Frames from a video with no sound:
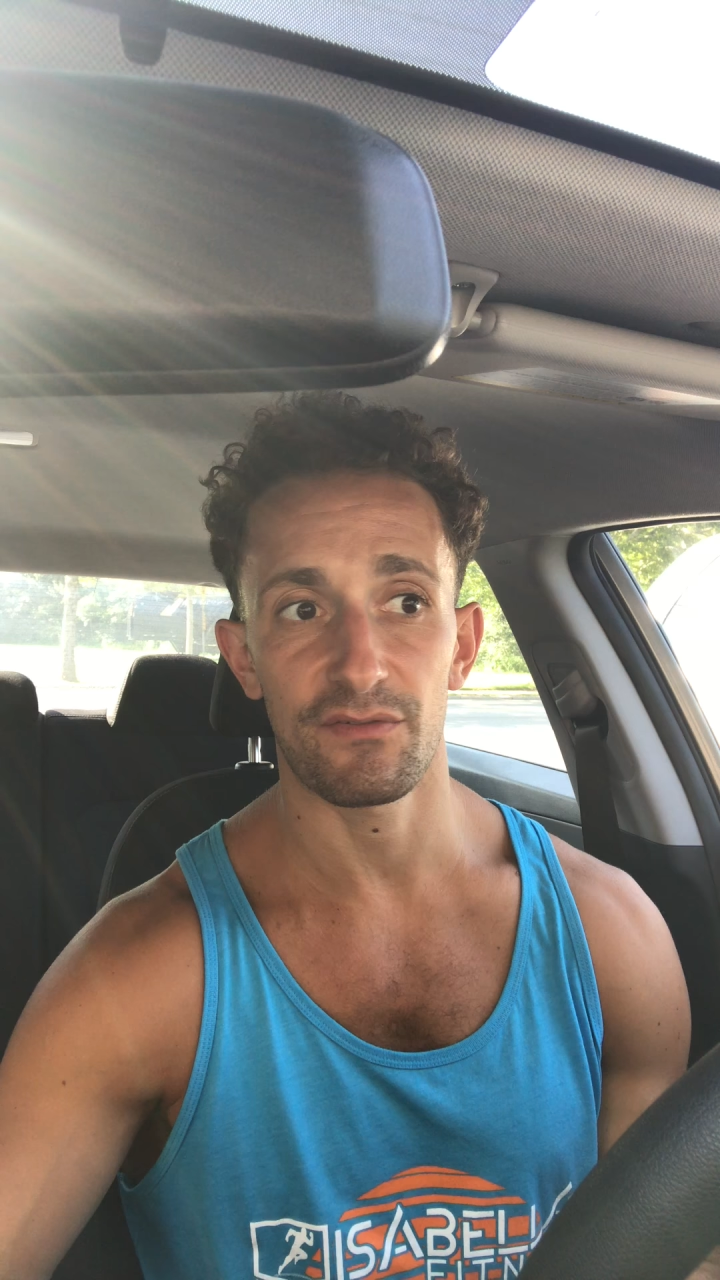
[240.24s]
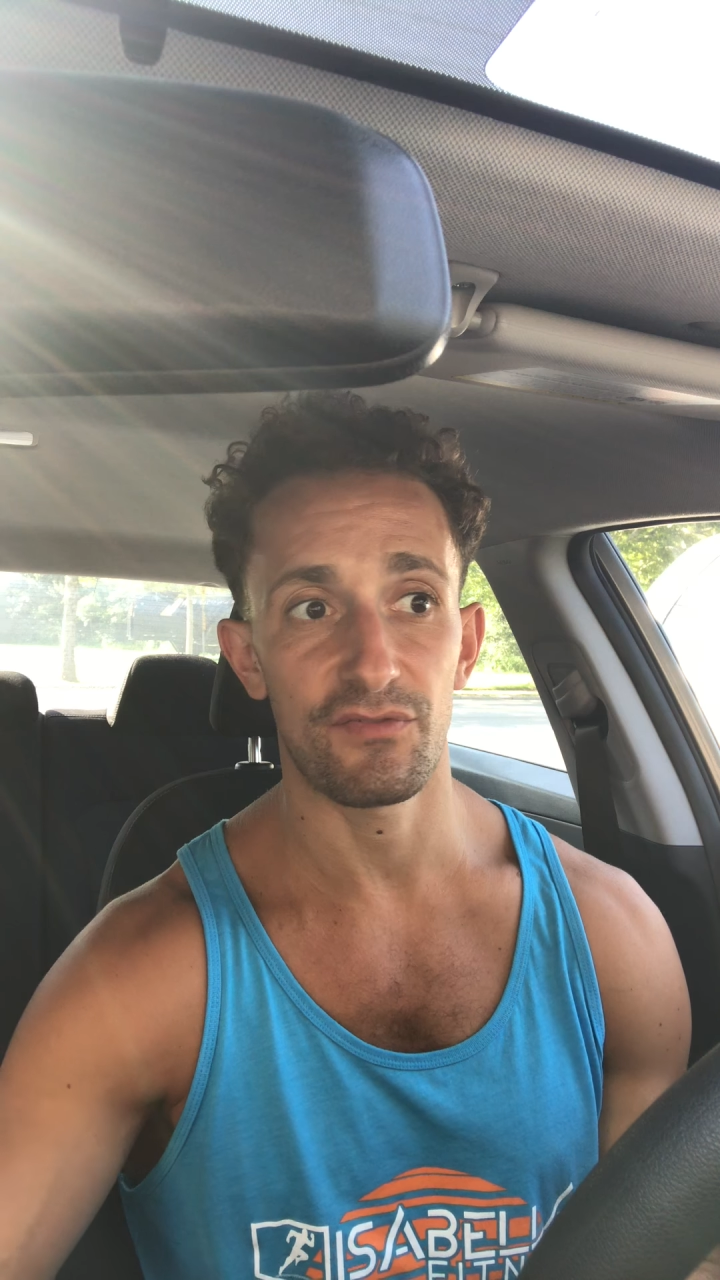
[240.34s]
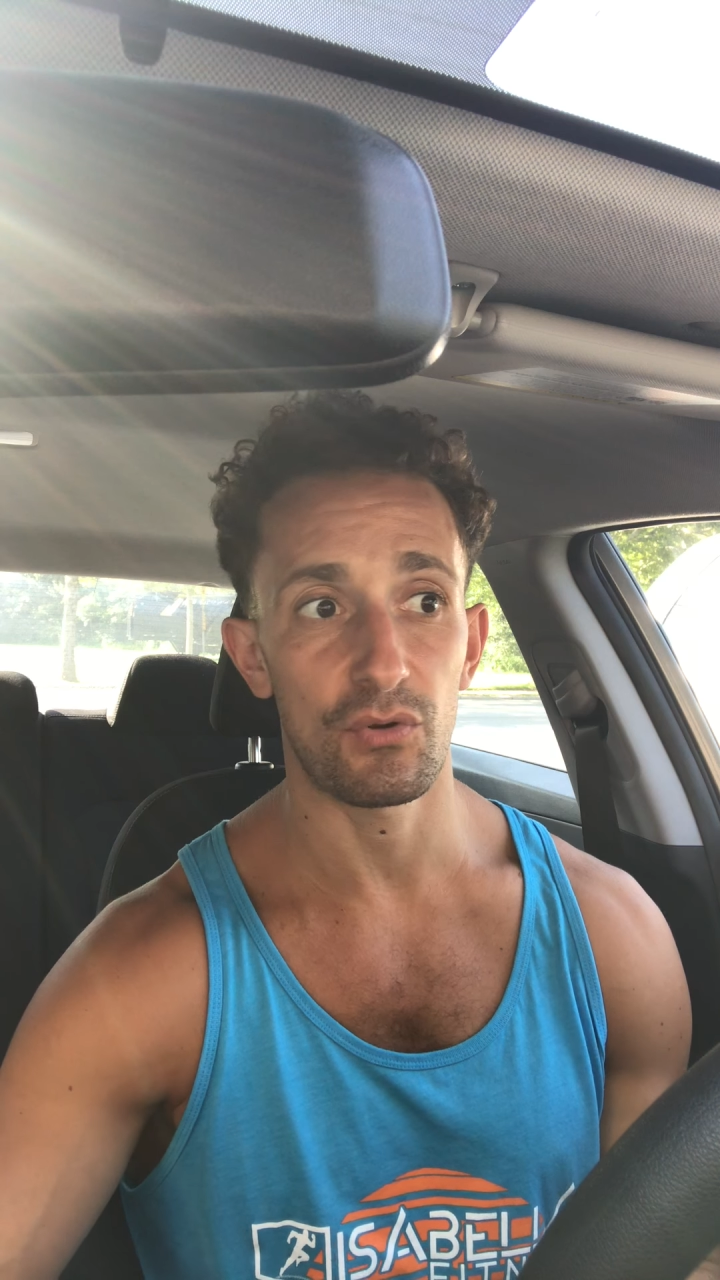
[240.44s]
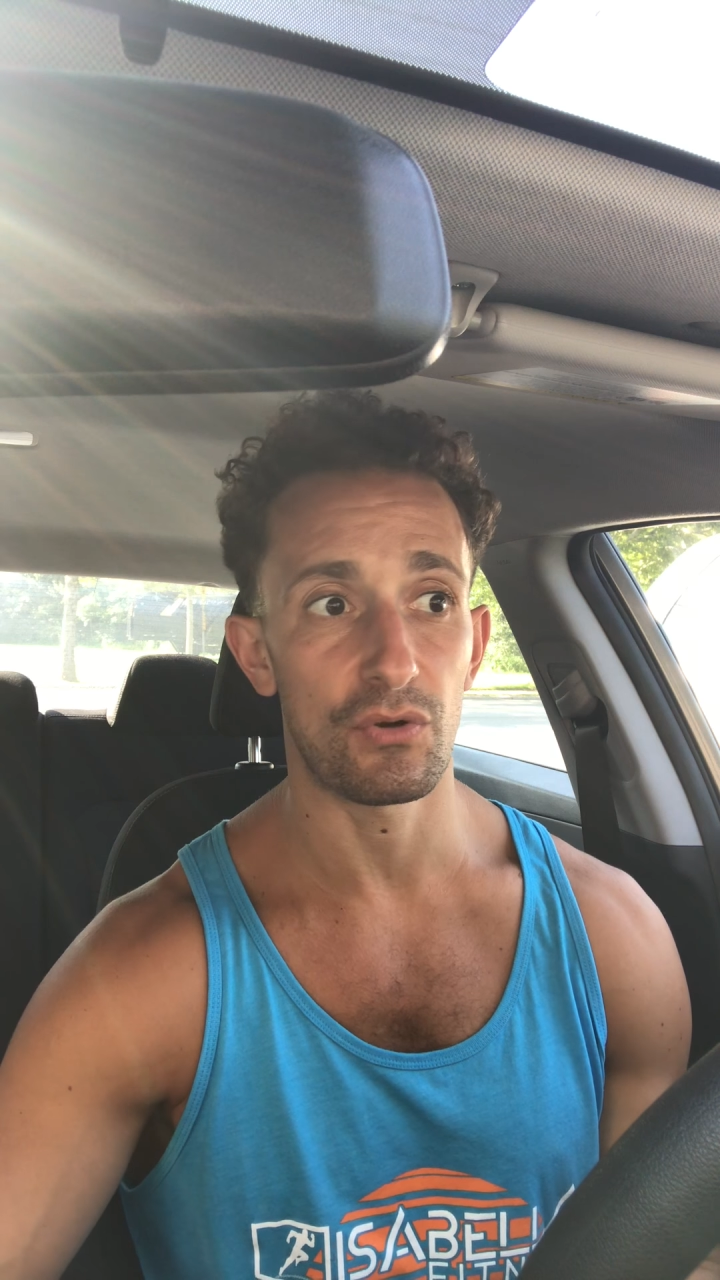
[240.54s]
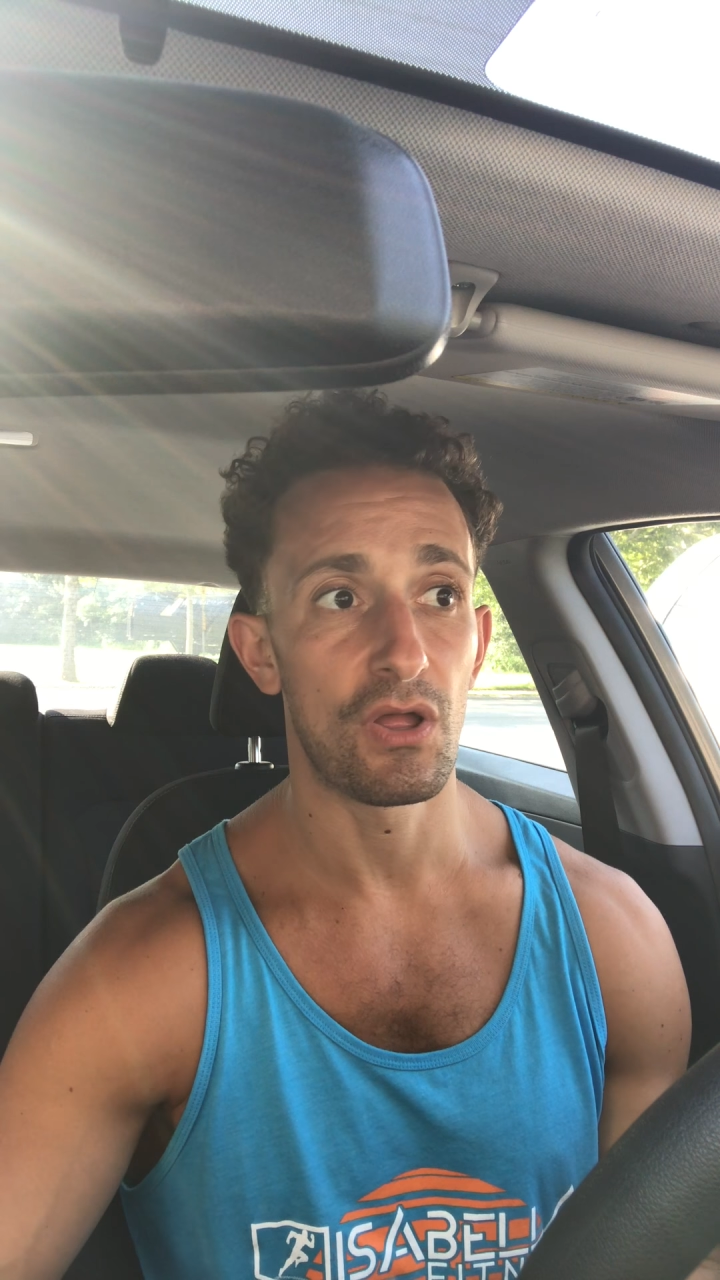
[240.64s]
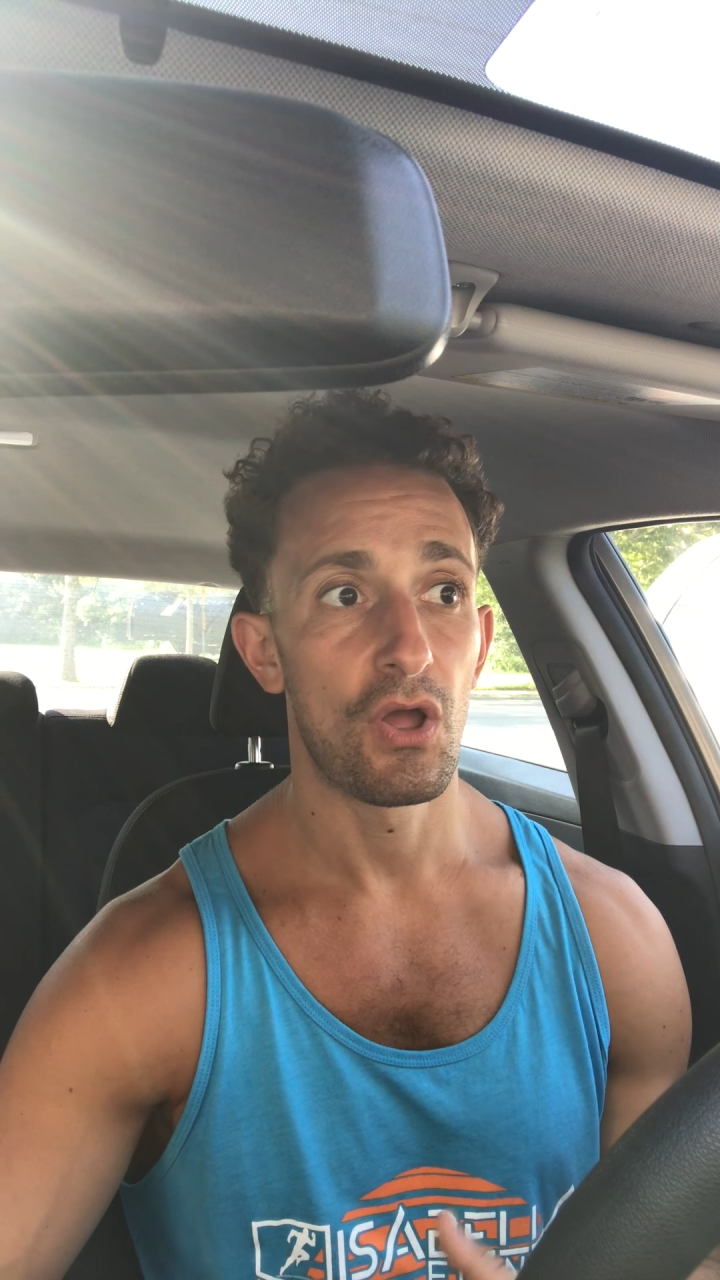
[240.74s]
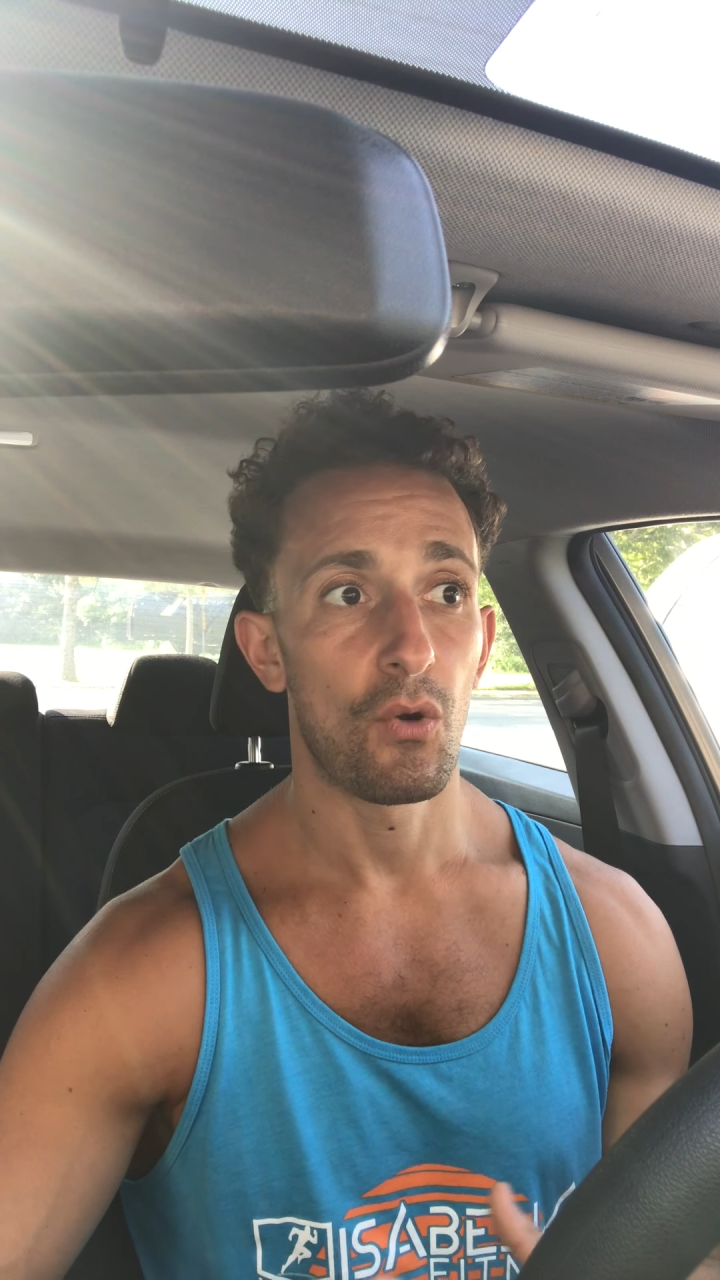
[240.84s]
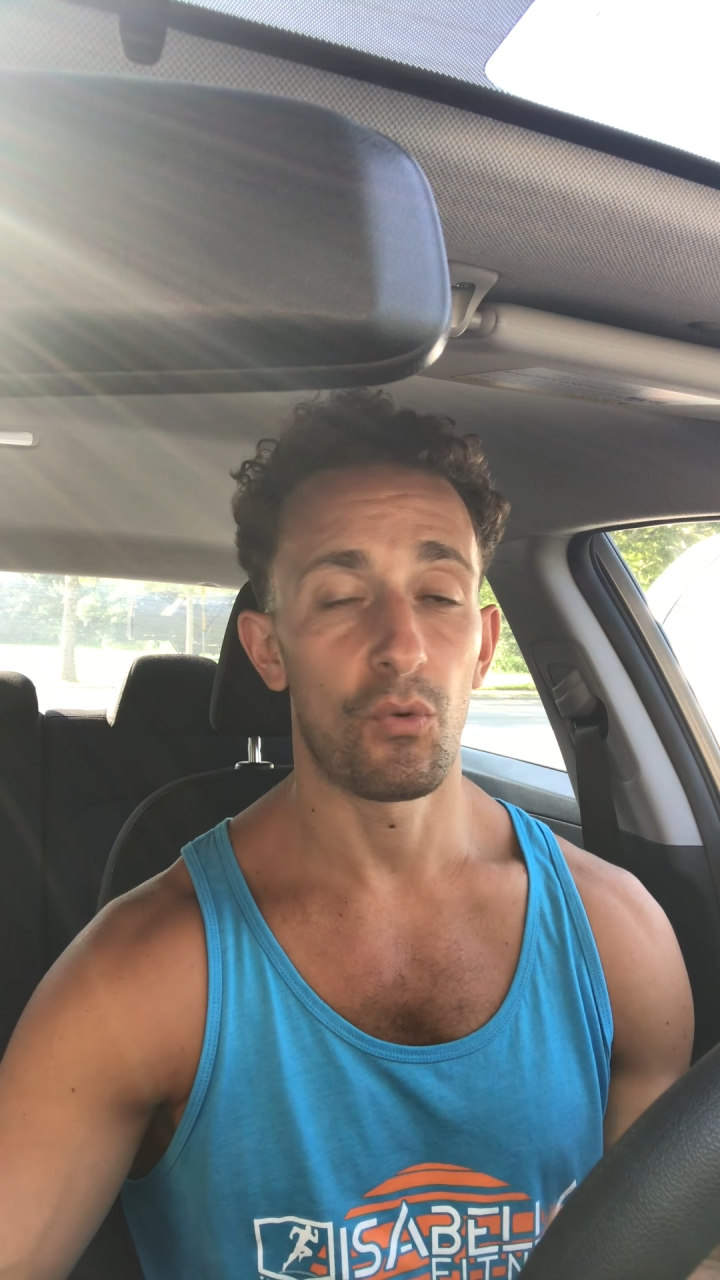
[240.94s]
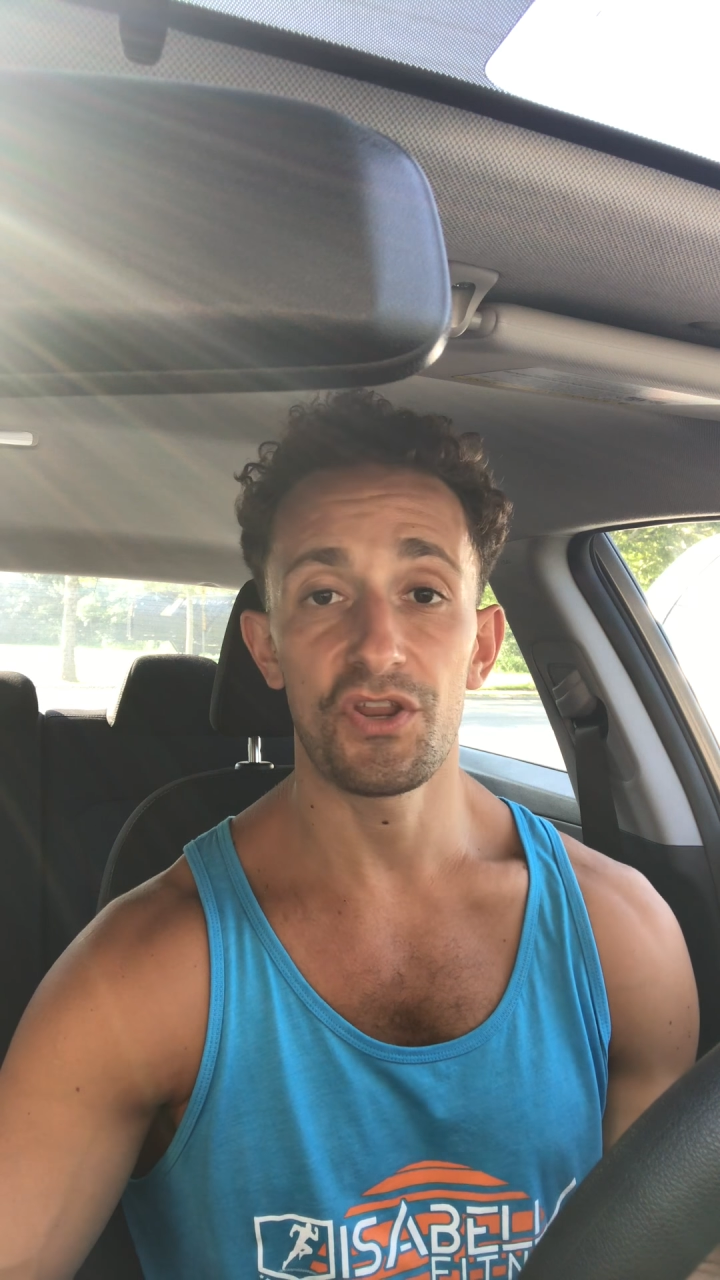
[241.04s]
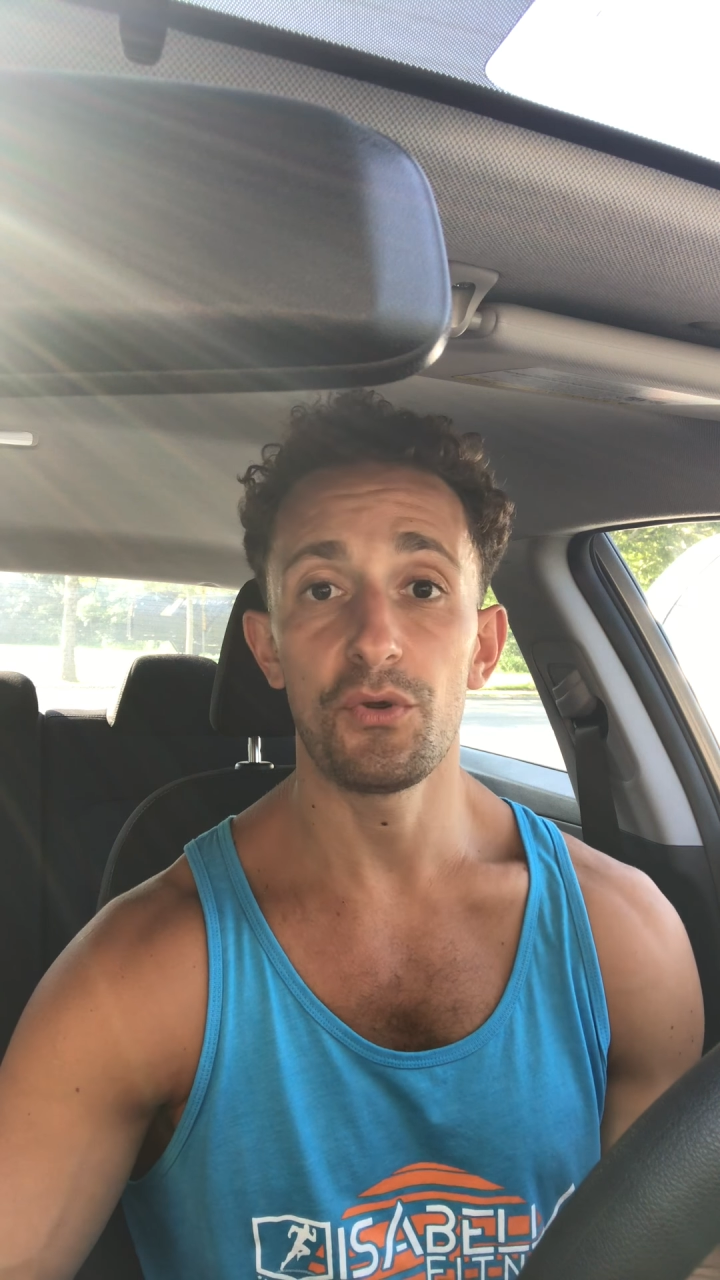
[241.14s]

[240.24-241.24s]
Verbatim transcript: the food, what